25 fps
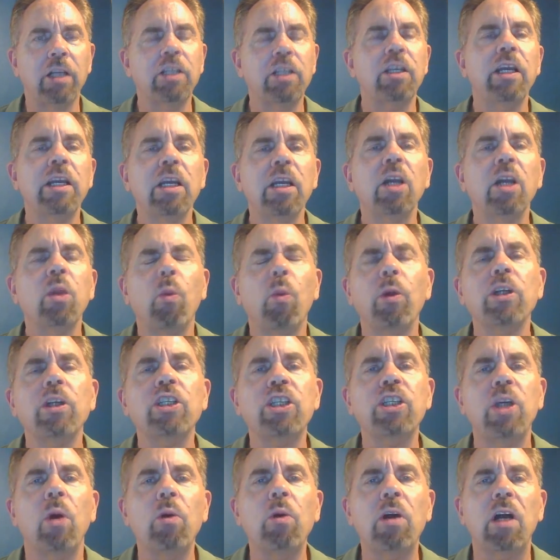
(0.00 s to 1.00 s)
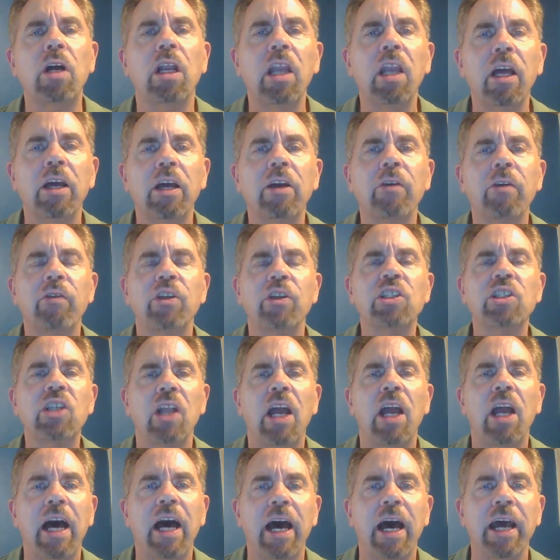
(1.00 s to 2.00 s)
in other words, don't clutter the
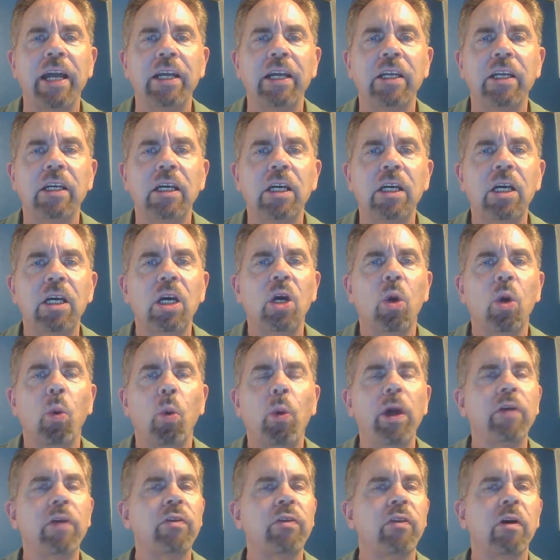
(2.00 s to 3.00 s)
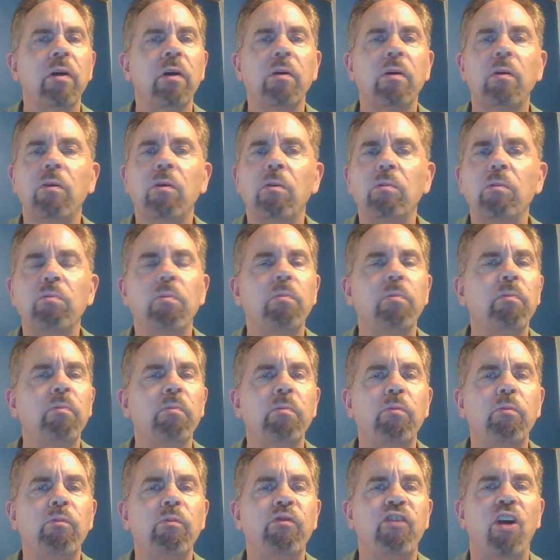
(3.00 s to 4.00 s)
slide with
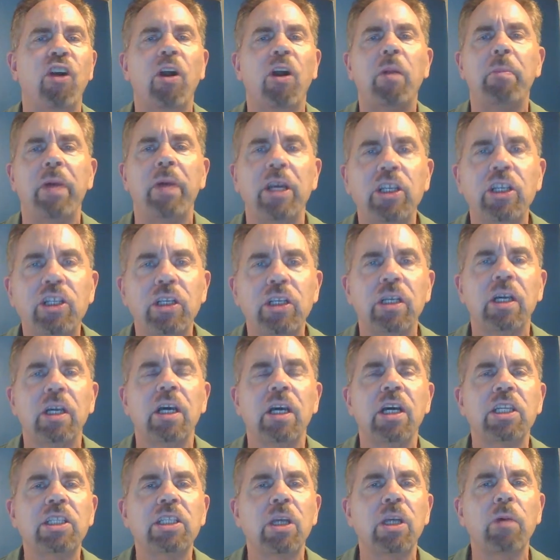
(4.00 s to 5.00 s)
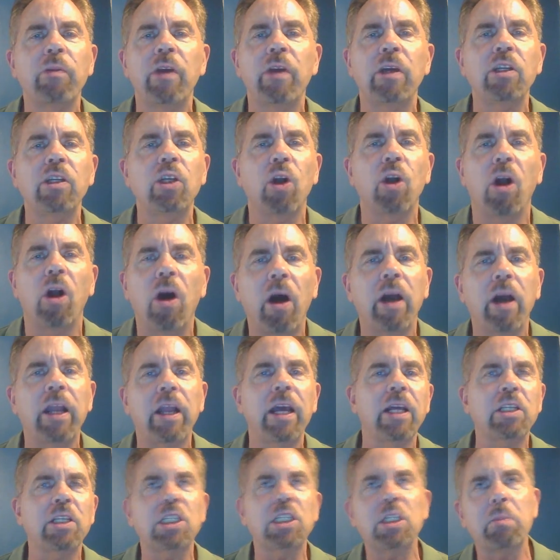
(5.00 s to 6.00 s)
verbiage so that your
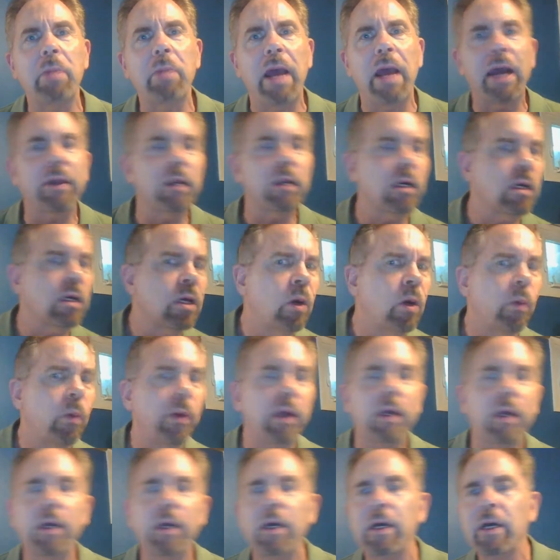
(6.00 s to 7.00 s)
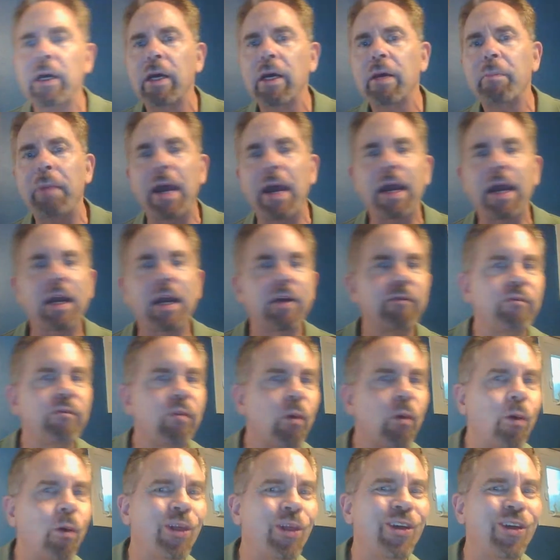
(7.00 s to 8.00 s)
audience is back there going back and
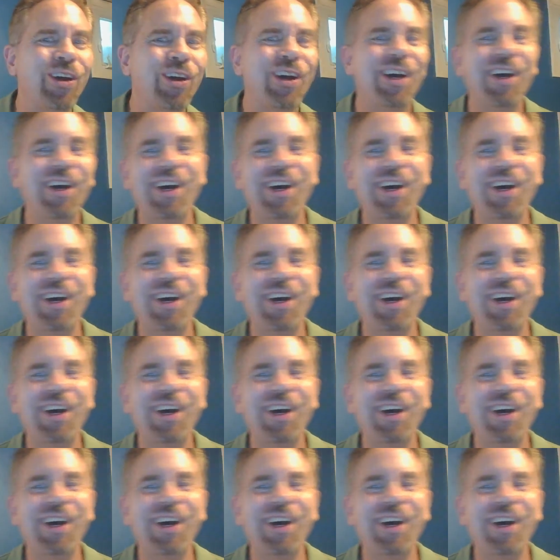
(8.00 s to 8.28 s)
forth